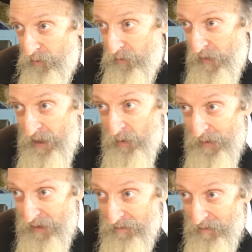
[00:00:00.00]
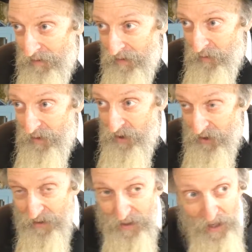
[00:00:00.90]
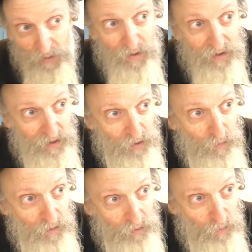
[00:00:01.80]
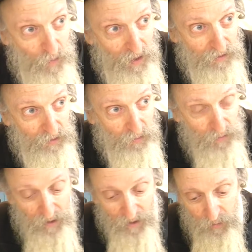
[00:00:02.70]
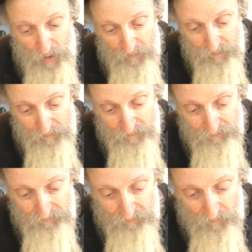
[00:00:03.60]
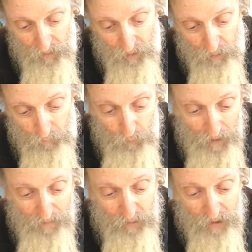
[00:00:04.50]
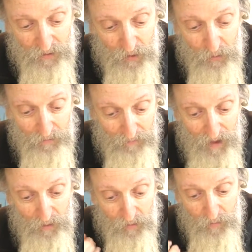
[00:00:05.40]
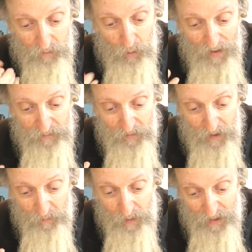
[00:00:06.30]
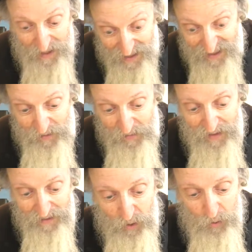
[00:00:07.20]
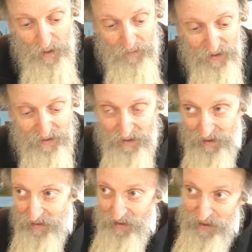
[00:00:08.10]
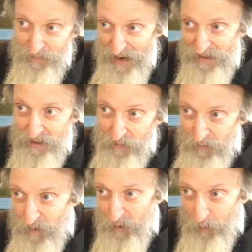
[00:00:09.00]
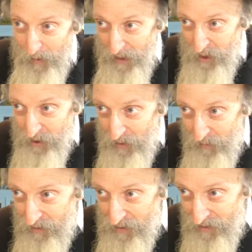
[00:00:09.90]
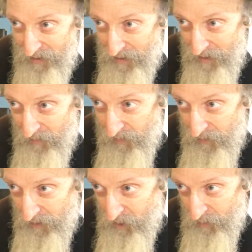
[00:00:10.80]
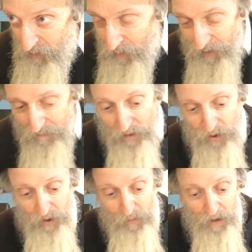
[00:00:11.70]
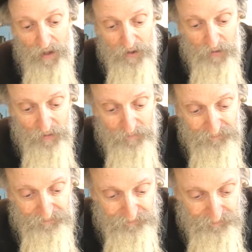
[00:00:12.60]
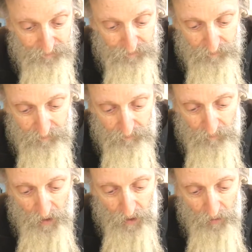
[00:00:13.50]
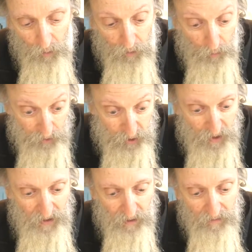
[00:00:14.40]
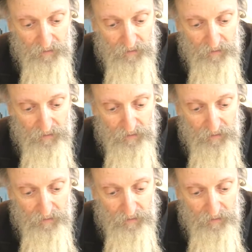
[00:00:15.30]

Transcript: heal me, just as a husband is required to heal his wife before nafshi. So now you have to heal me because of the fact you have there's this masculine feminine relationship. There's this idea of kedushin between Hashem and Klal Yisrael. Or the Shechina.